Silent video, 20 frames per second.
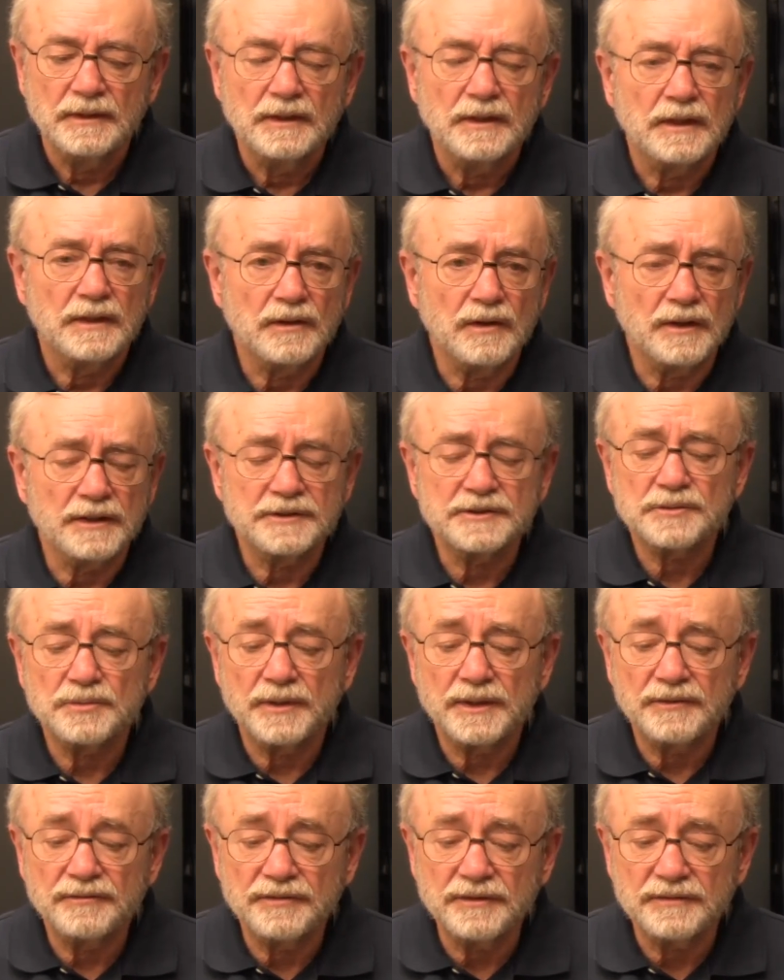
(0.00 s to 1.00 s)
On August
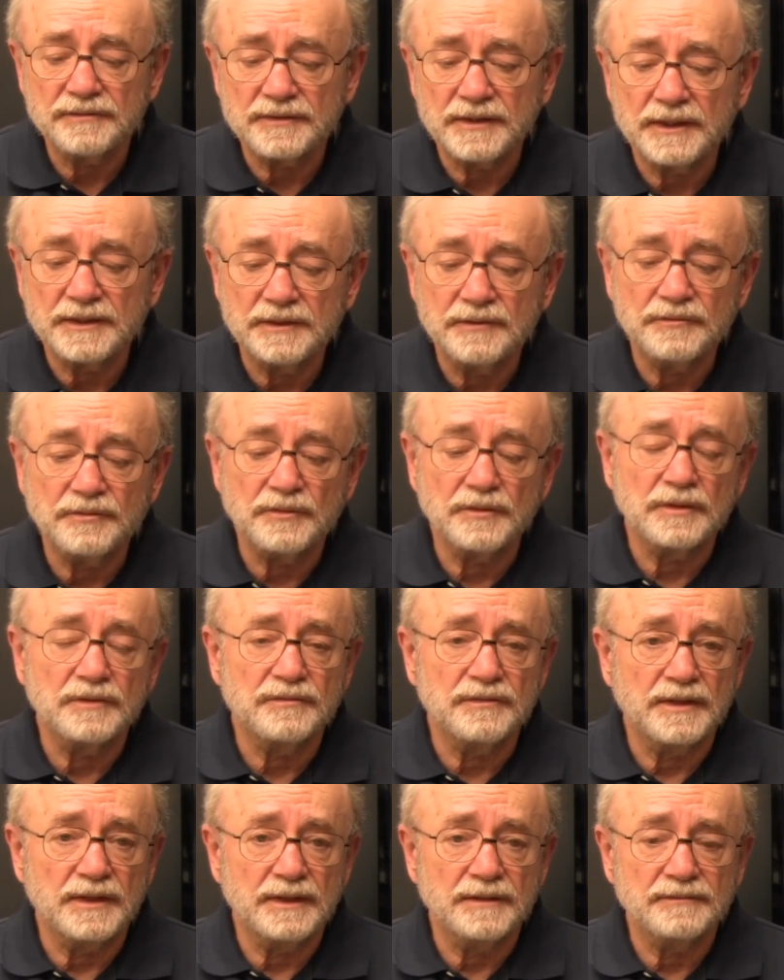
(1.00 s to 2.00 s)
25,
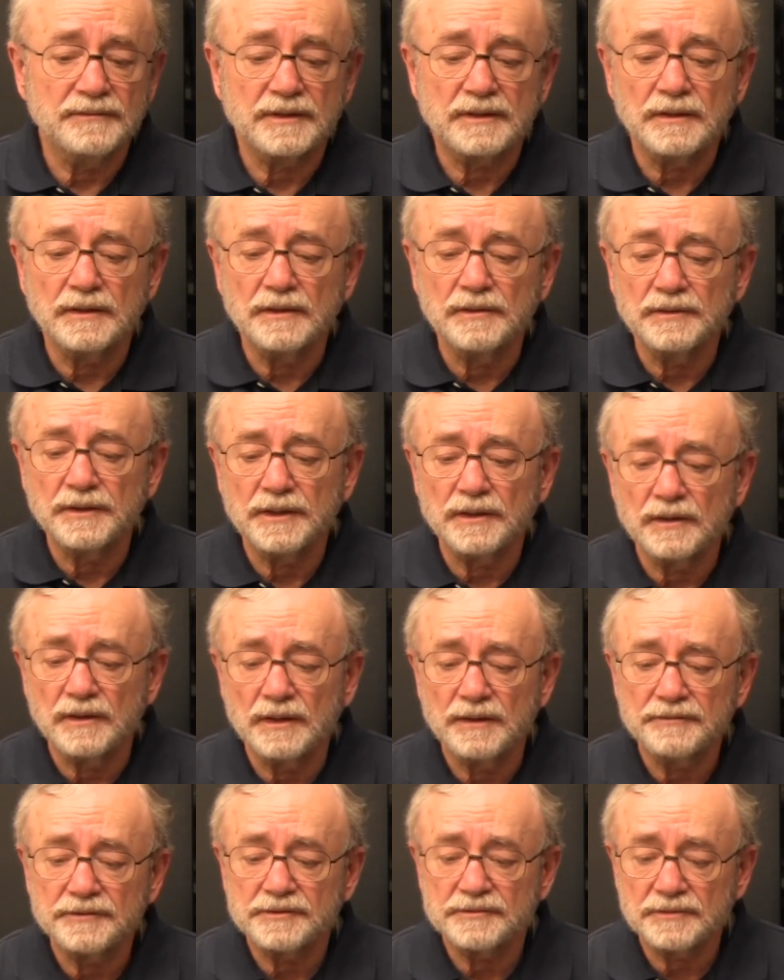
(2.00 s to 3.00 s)
1945, the Colonial
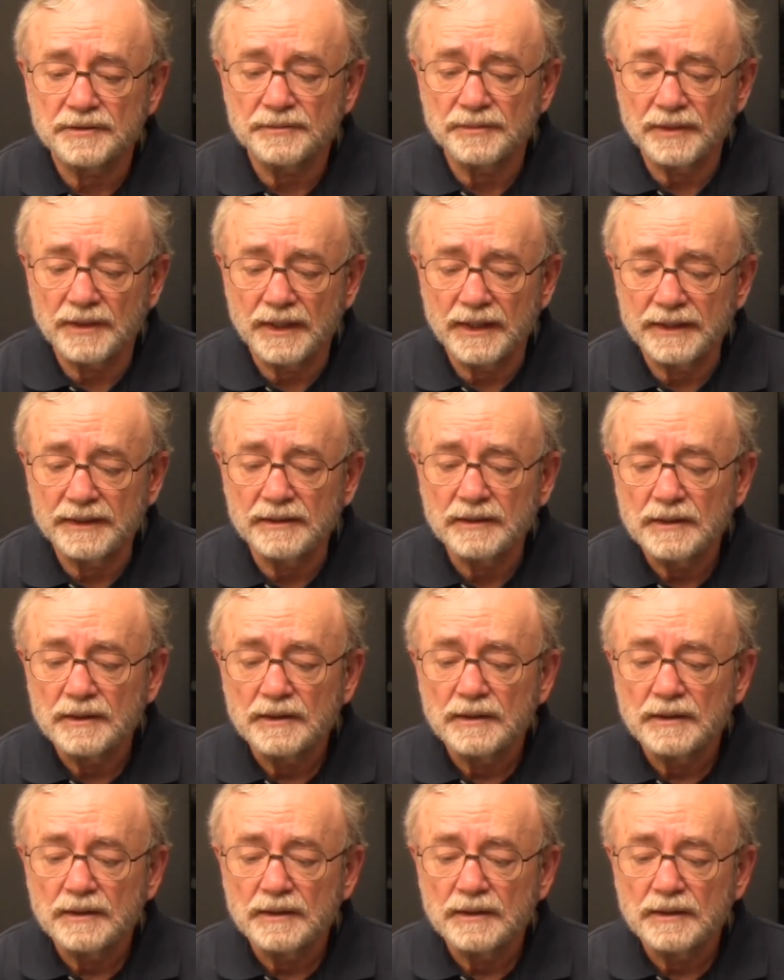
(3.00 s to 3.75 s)
Office replied